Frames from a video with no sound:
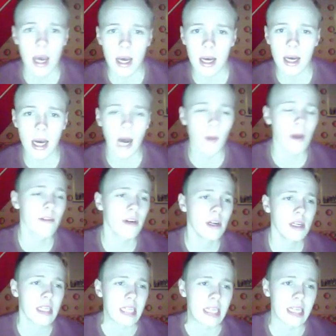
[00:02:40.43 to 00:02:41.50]
However,
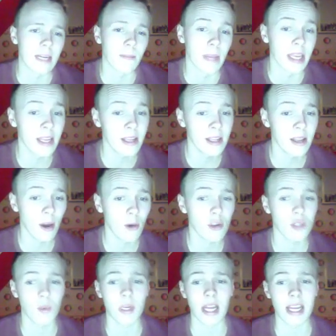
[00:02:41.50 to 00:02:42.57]
he
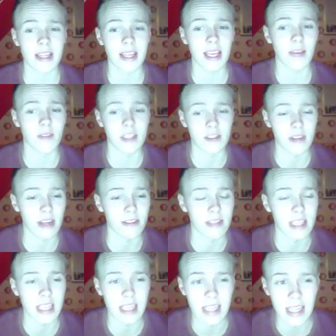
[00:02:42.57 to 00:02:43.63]
knows what I think of his draft,
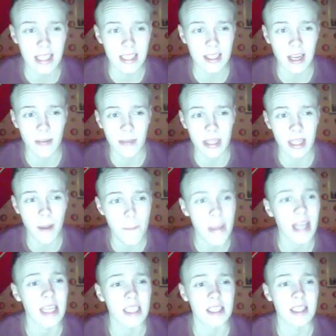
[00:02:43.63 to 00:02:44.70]
and that is going to be the
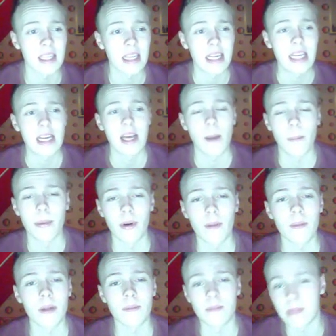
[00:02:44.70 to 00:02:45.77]
biggest
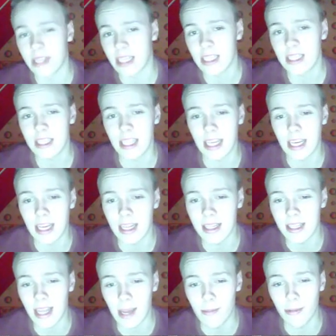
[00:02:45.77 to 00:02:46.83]
problem this
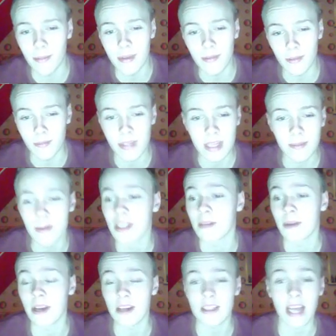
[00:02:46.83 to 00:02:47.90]
time for me for team building,
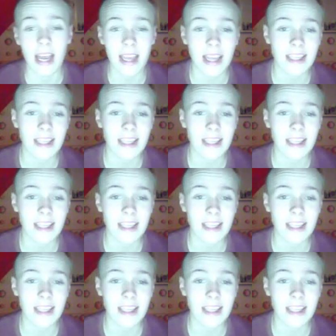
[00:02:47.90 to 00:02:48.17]
because